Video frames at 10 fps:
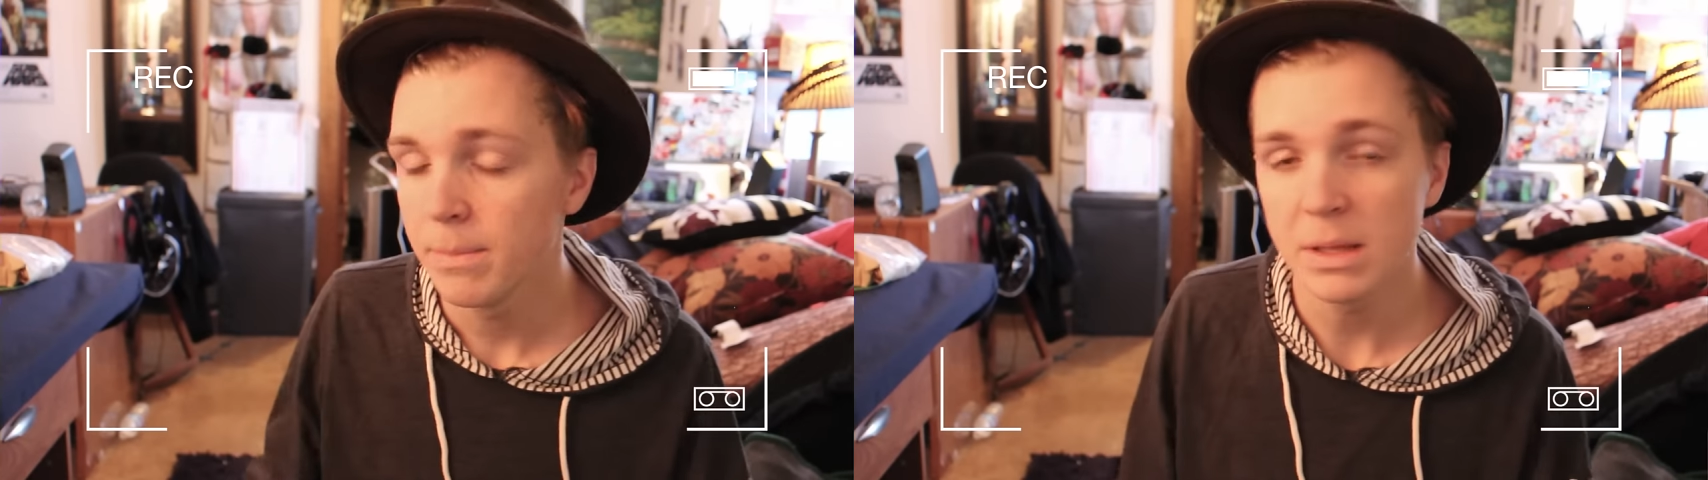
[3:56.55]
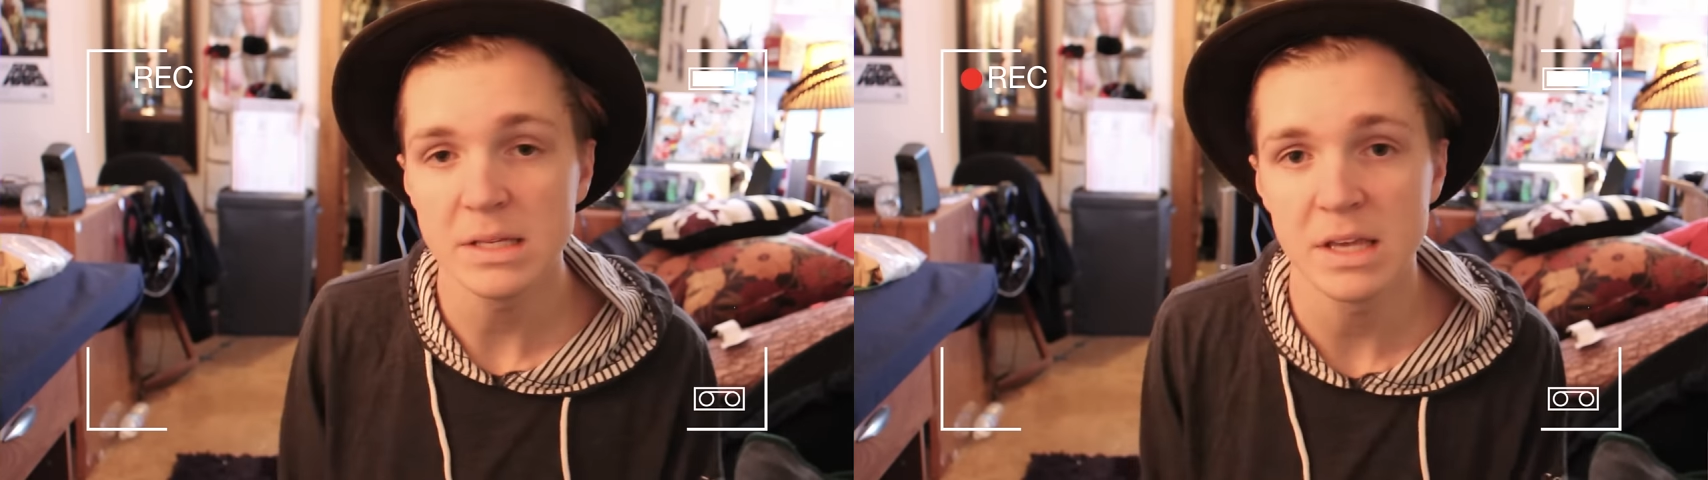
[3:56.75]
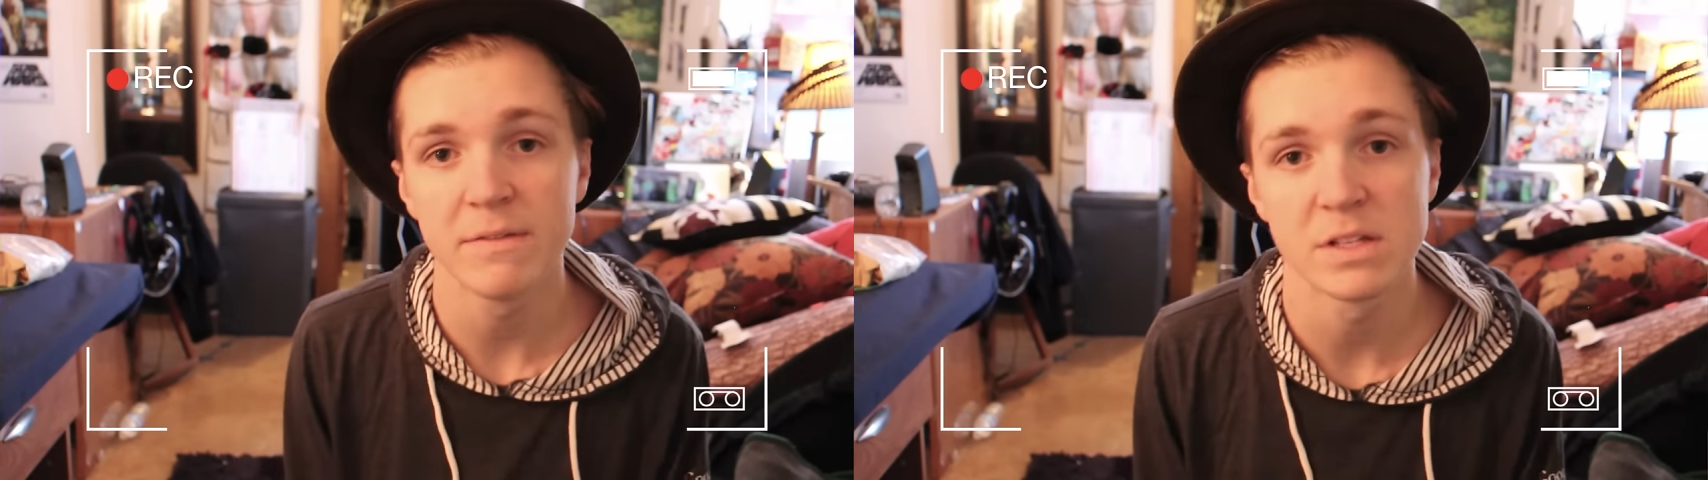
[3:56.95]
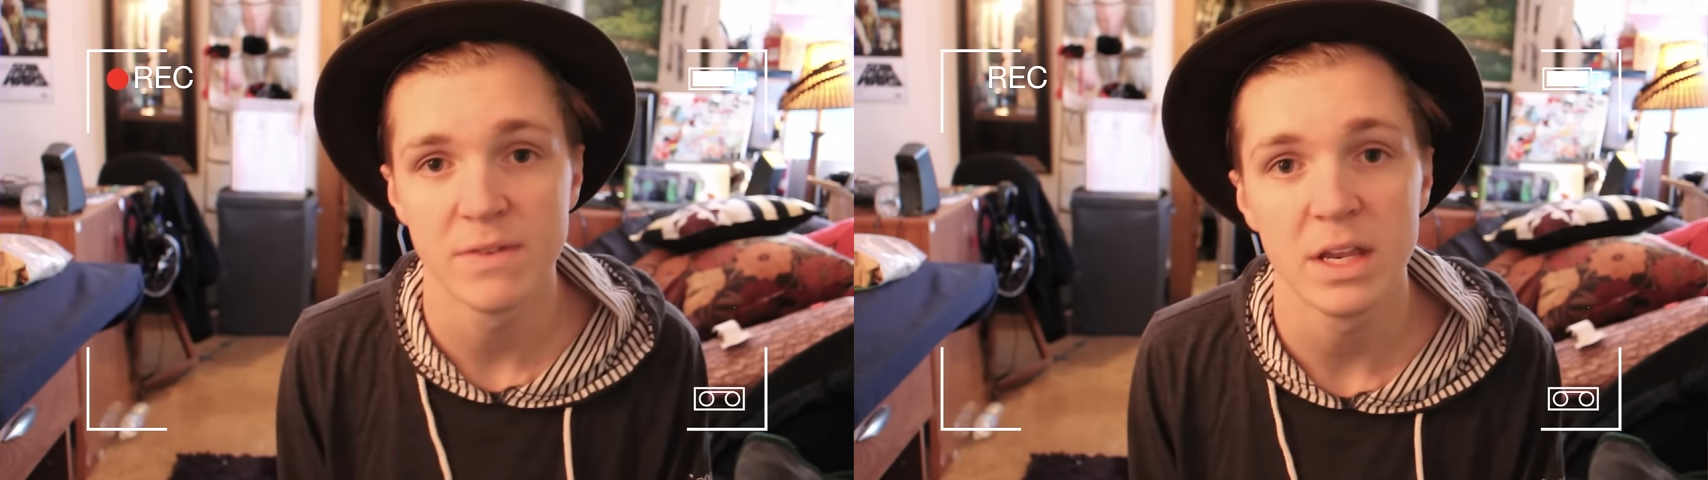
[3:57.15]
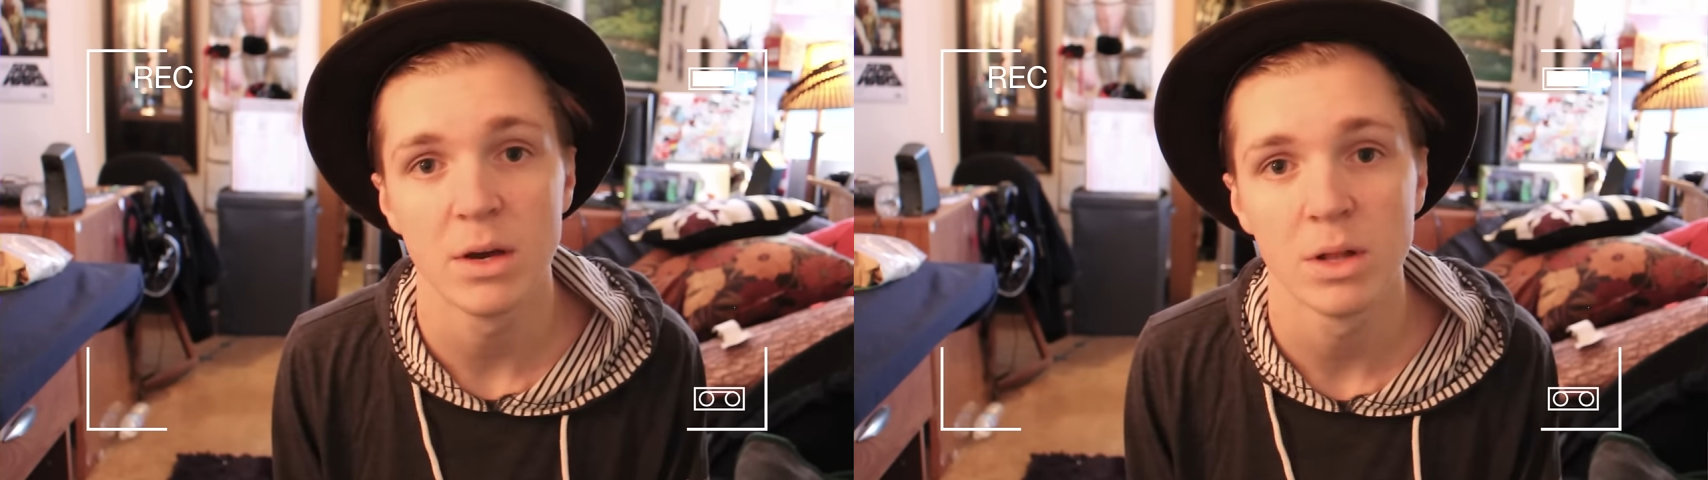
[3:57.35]
please give this
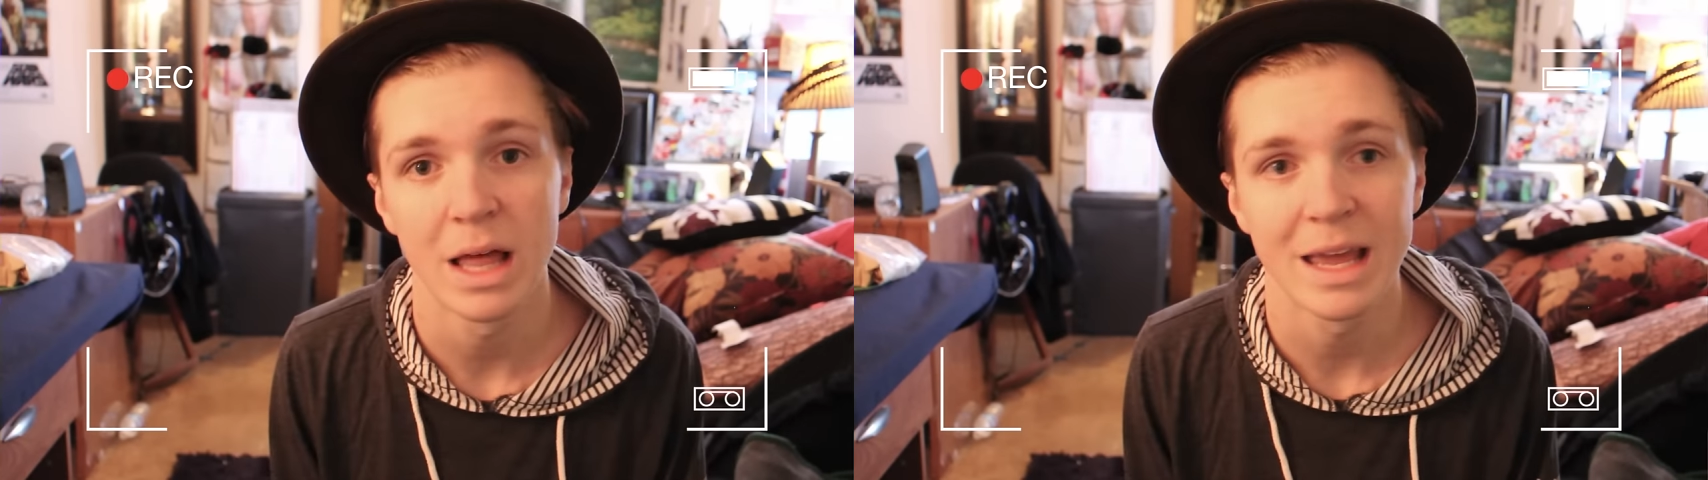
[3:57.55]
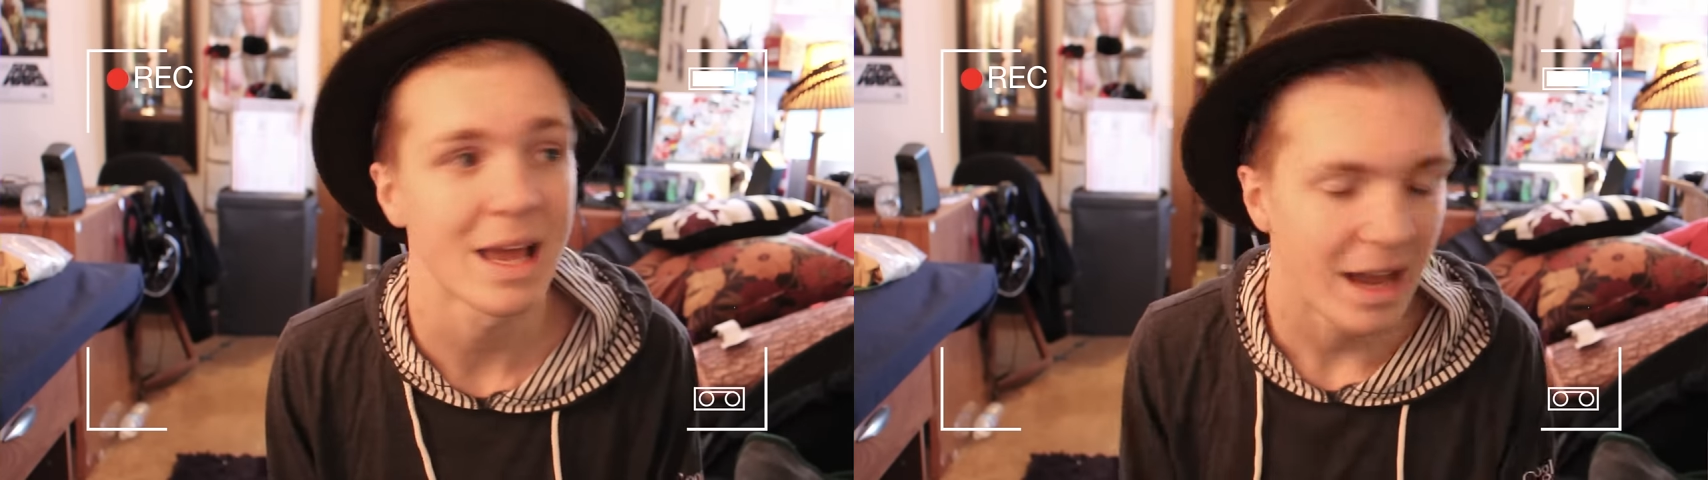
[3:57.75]
video a like.